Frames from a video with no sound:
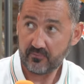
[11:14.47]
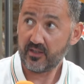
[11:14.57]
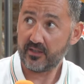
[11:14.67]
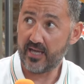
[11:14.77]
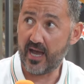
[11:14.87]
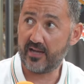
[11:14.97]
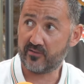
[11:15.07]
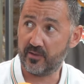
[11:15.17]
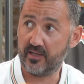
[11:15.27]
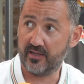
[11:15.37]
Yeah,
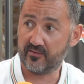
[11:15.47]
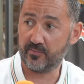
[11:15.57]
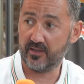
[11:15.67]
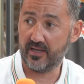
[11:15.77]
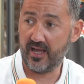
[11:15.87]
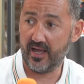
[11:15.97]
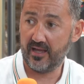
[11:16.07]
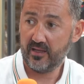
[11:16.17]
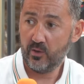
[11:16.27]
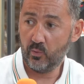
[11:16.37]
it's been.
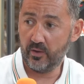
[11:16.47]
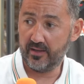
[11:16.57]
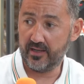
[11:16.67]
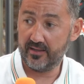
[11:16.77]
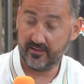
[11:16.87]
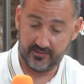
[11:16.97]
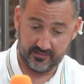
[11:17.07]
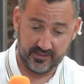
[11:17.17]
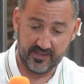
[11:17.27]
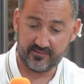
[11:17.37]
We're in
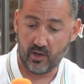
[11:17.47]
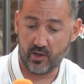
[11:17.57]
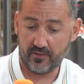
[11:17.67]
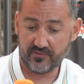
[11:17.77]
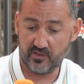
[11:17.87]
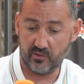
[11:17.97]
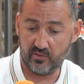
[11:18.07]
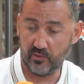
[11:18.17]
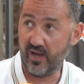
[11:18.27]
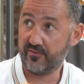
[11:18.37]
the kit's gone off to
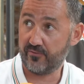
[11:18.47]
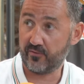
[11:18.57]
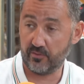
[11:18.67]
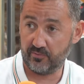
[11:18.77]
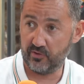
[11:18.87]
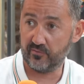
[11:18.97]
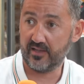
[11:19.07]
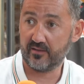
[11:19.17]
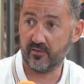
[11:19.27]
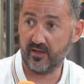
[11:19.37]
UEFA for approval
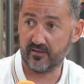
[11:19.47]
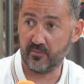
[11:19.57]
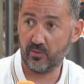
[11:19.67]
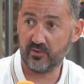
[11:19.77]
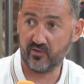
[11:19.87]
at the moment,